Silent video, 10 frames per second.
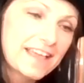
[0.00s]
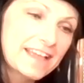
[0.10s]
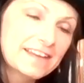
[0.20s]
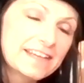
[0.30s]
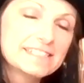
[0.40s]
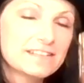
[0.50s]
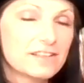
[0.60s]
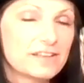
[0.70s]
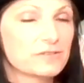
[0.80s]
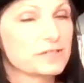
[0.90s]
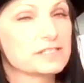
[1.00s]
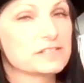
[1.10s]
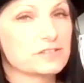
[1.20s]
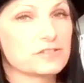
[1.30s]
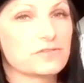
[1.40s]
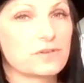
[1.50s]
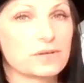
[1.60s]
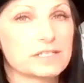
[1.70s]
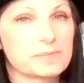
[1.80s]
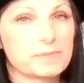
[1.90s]
And I did a lot of research, of
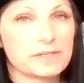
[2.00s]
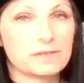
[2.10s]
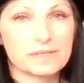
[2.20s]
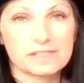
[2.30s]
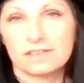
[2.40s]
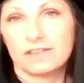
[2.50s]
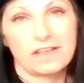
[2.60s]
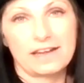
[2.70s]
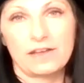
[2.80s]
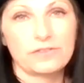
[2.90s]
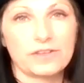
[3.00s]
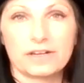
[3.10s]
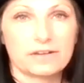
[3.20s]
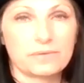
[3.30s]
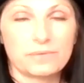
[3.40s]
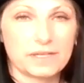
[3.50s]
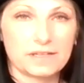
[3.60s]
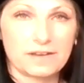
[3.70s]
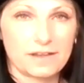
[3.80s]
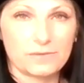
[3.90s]
course, but there wasn't a lot out there
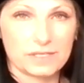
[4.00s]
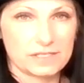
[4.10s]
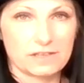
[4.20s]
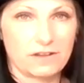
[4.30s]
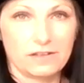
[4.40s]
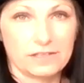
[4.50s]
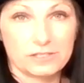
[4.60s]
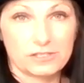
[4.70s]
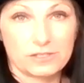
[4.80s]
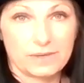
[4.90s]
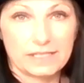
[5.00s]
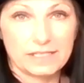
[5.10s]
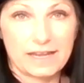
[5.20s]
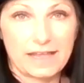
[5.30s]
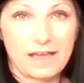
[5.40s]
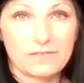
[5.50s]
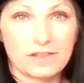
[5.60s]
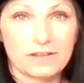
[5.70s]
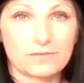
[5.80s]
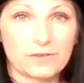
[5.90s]
when I went to college, so I didn't have a
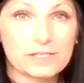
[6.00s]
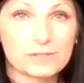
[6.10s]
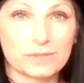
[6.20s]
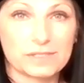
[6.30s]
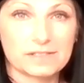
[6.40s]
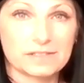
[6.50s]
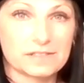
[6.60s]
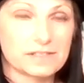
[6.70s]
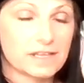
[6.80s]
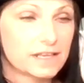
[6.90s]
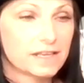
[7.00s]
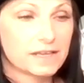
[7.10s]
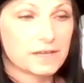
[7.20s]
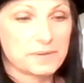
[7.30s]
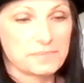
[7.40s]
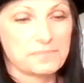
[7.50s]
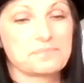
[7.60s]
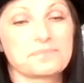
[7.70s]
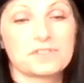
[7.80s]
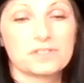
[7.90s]
lot of resources.
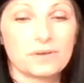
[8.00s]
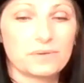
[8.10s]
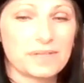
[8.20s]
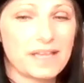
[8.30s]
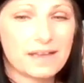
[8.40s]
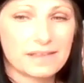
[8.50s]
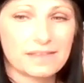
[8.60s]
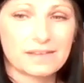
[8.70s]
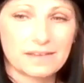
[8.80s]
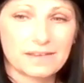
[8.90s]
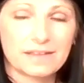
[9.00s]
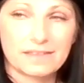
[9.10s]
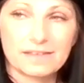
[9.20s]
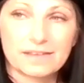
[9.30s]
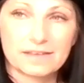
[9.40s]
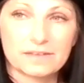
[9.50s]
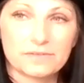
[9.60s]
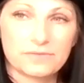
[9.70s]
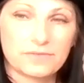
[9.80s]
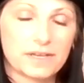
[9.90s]
So yeah, I think
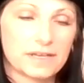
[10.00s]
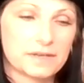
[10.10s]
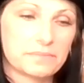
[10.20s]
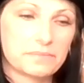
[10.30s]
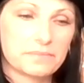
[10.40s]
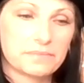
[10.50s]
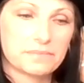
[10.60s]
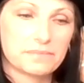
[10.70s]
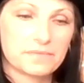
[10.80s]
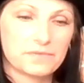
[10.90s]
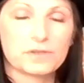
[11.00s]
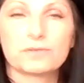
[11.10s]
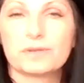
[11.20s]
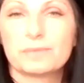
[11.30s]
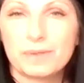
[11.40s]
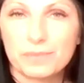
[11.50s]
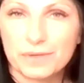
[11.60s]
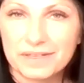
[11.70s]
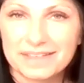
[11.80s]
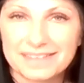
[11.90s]
if you could read my
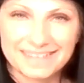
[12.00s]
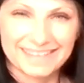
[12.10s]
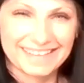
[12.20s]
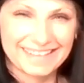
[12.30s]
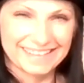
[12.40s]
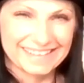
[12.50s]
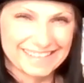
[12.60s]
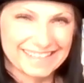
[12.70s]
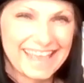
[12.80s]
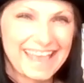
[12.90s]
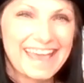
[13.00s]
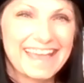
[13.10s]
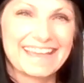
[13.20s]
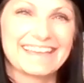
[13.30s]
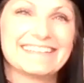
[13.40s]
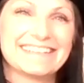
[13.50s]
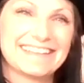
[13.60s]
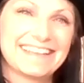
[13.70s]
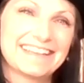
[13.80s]
book and